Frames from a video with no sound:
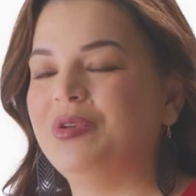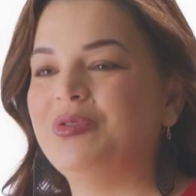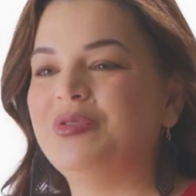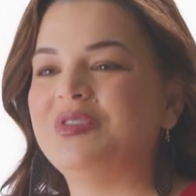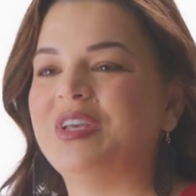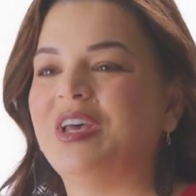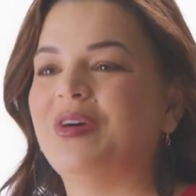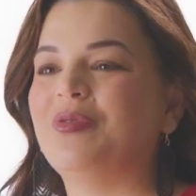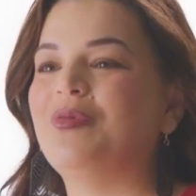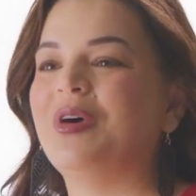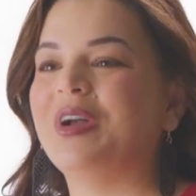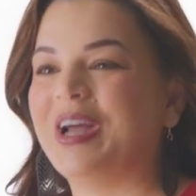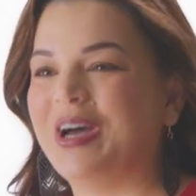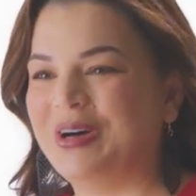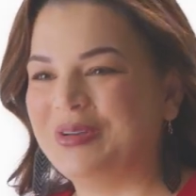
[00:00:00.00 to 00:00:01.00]
you said,
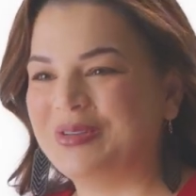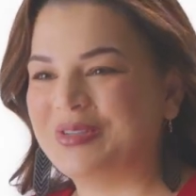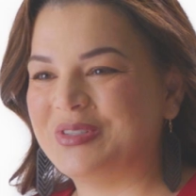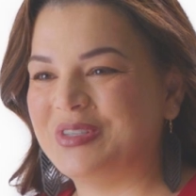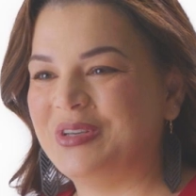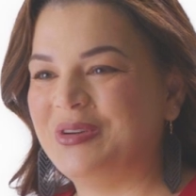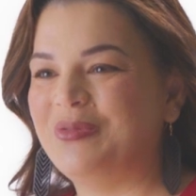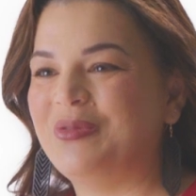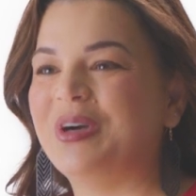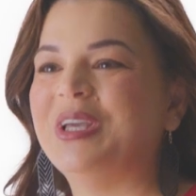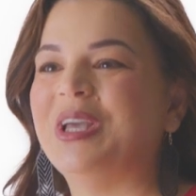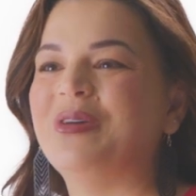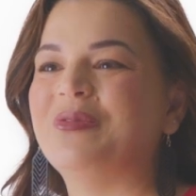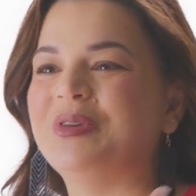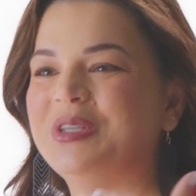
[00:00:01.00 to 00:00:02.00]
What else? What
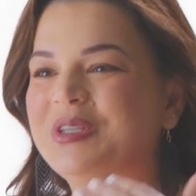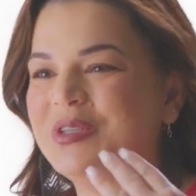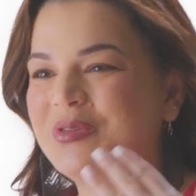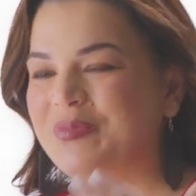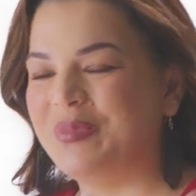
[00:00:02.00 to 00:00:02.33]
can we do